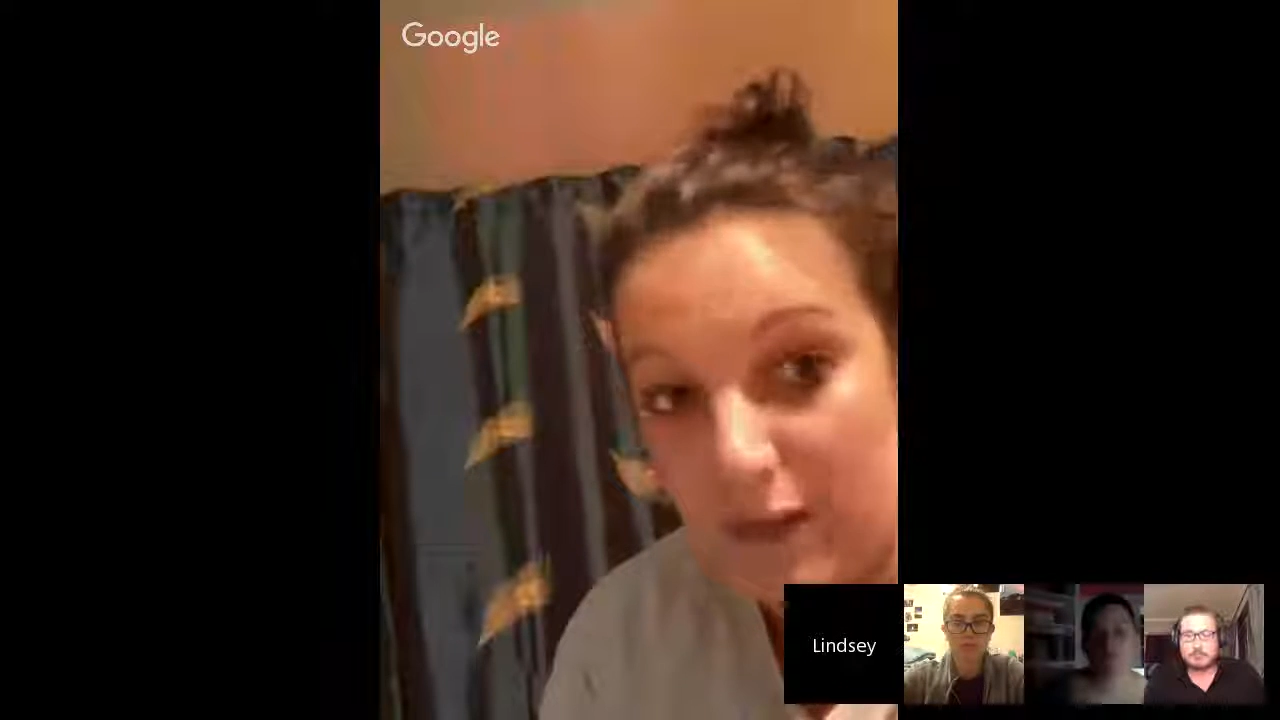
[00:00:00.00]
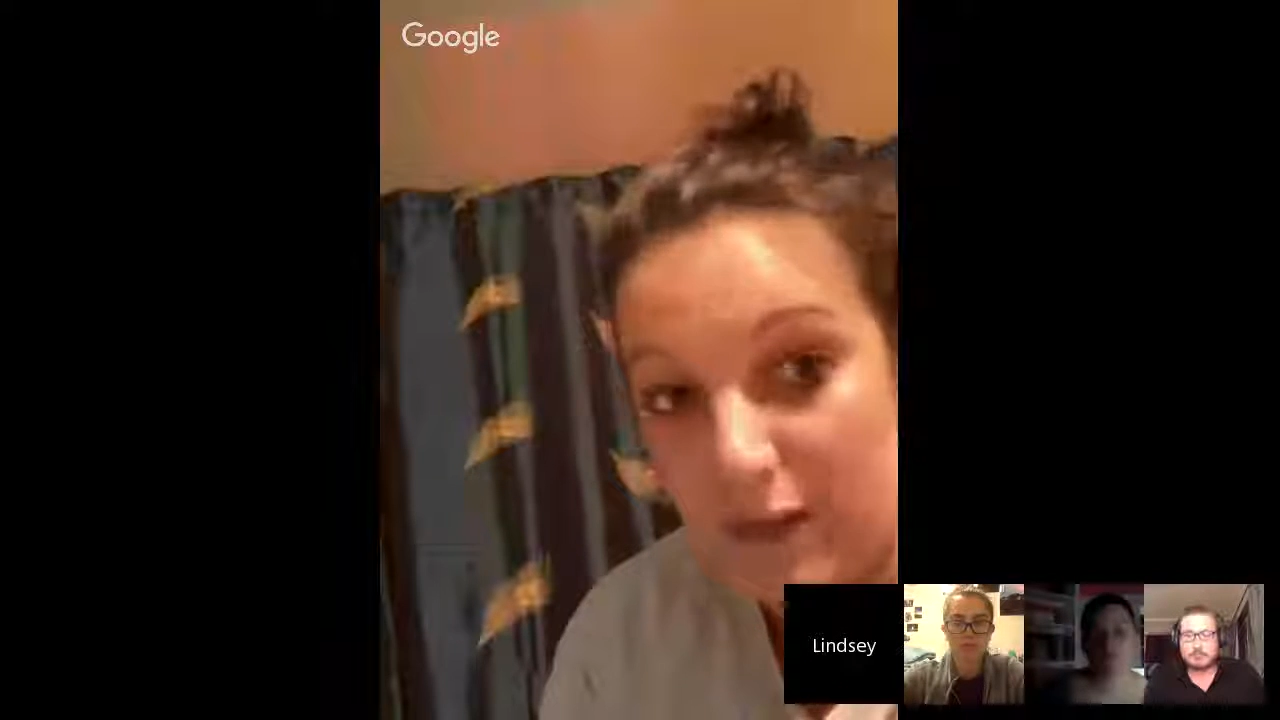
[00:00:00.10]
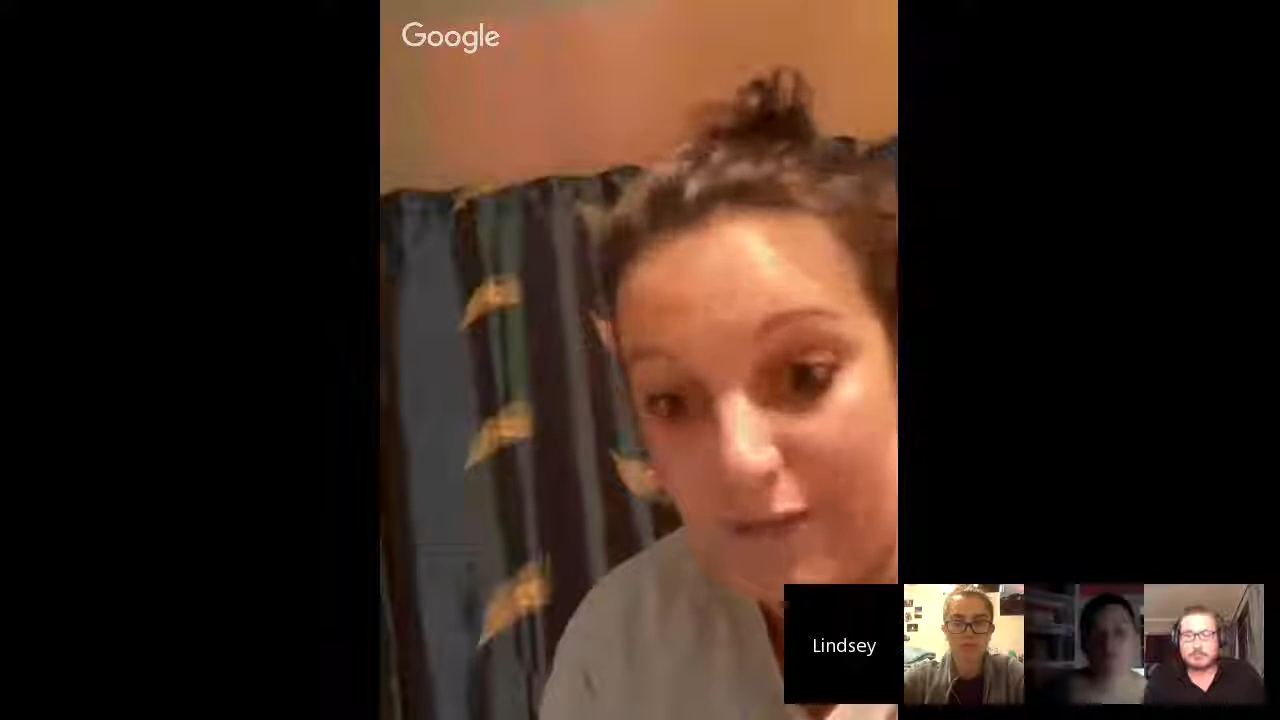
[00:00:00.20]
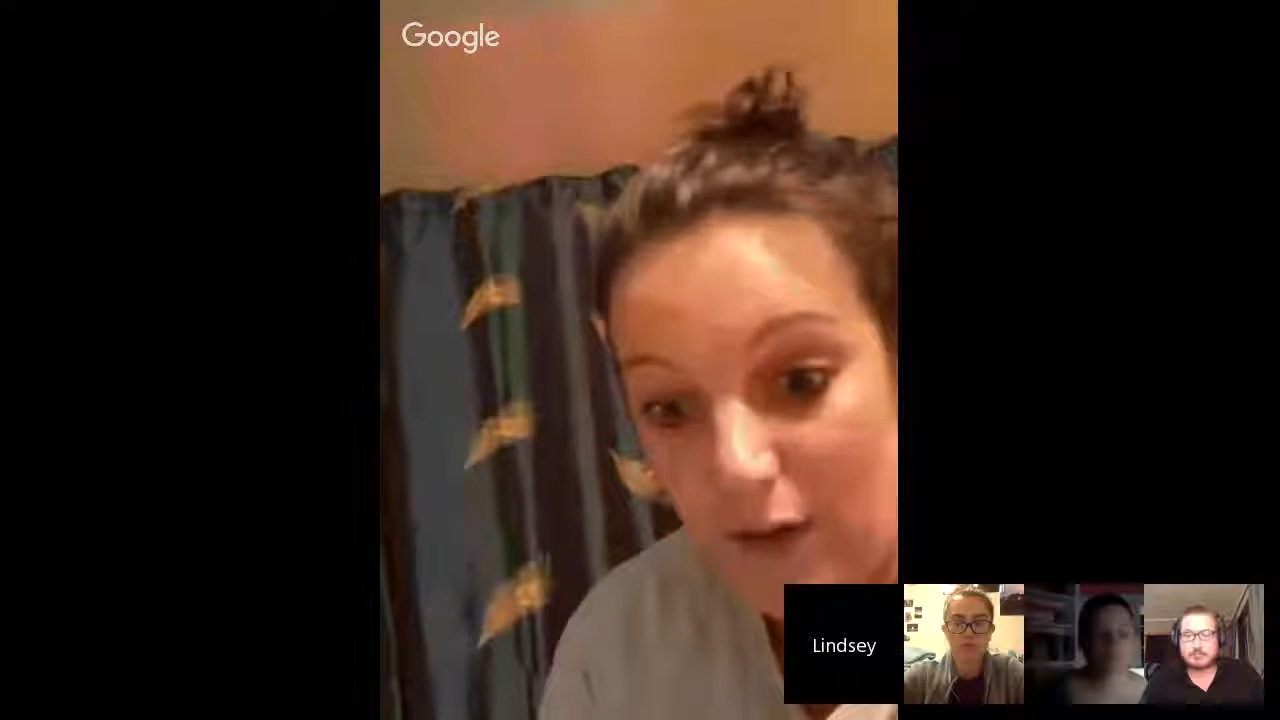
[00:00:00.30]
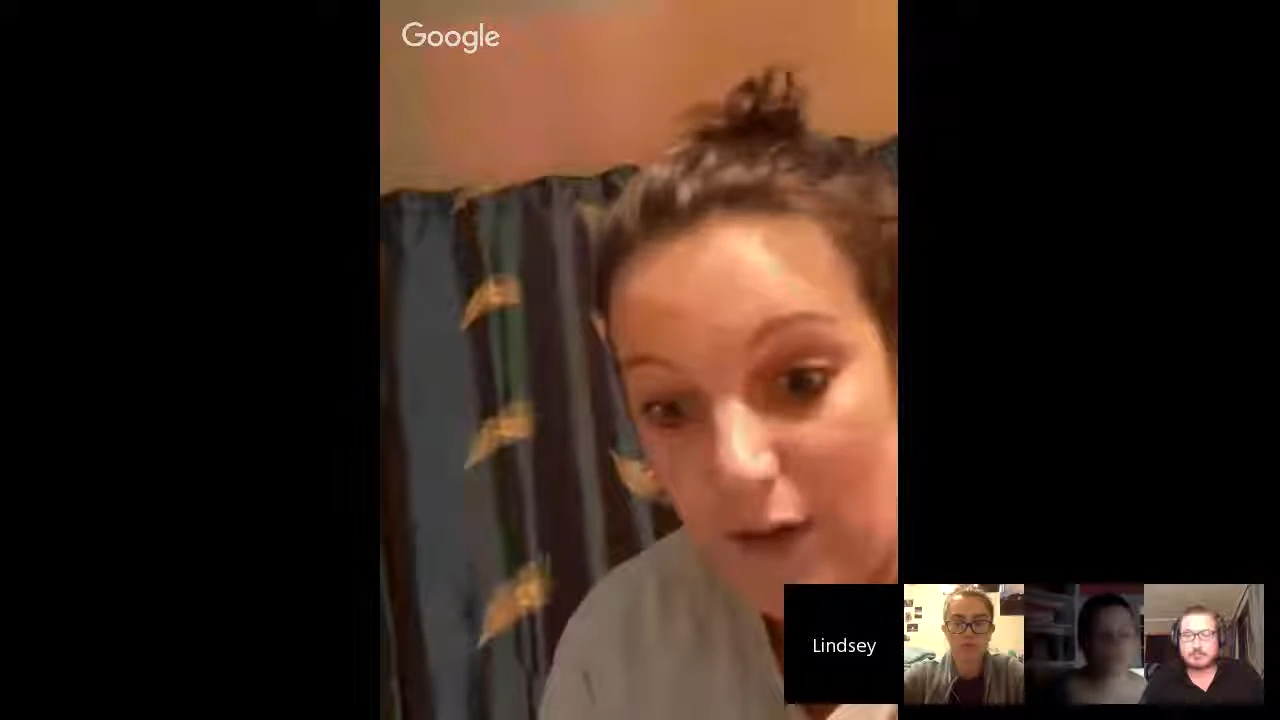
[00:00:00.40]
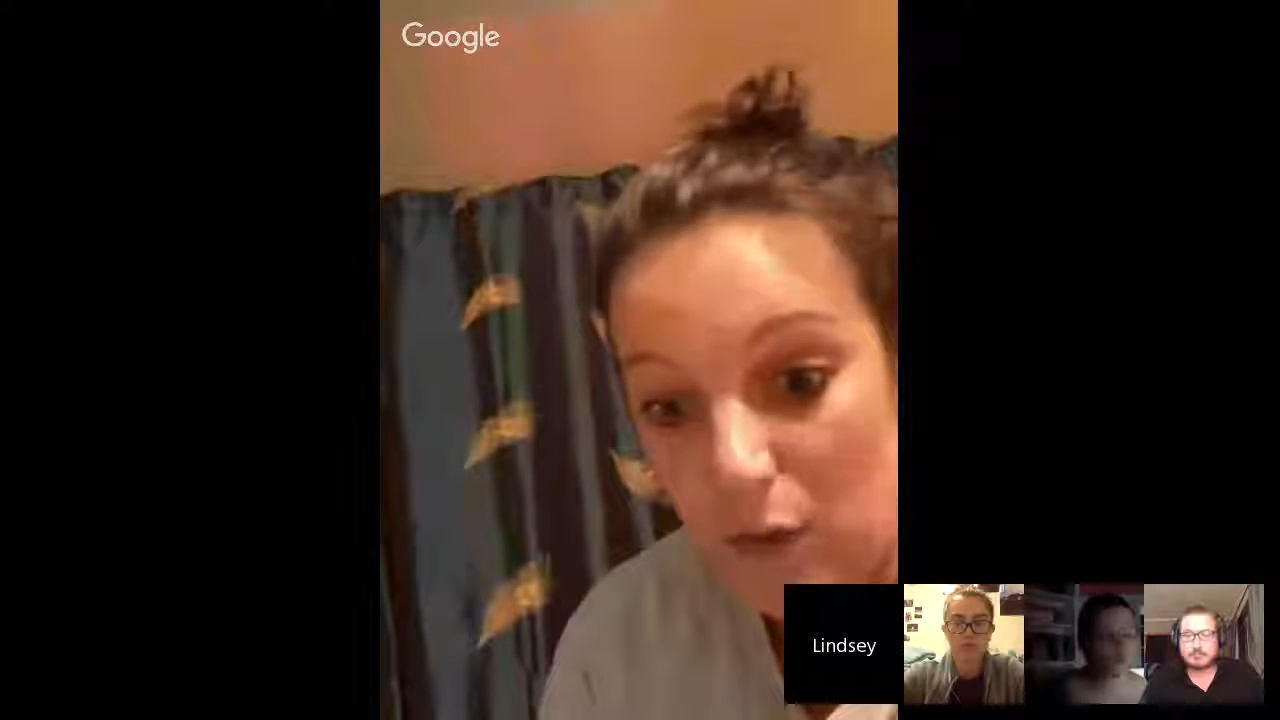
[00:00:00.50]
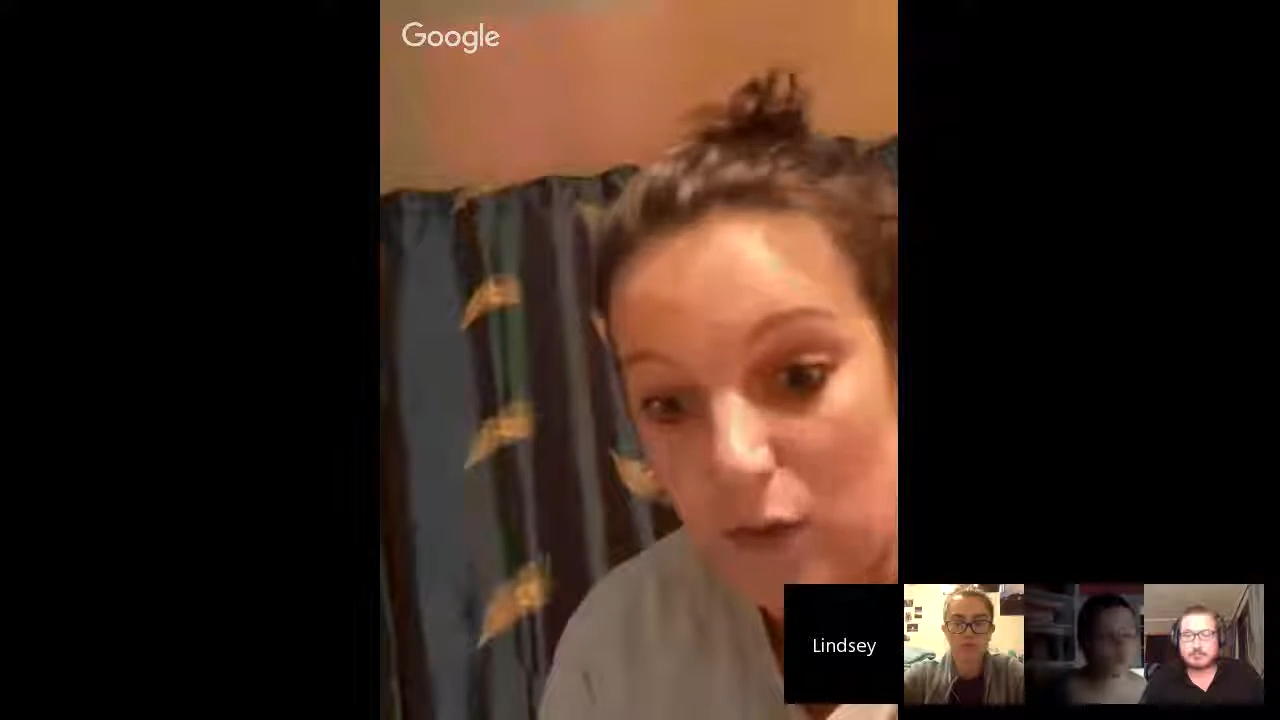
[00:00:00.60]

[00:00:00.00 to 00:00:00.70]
follow along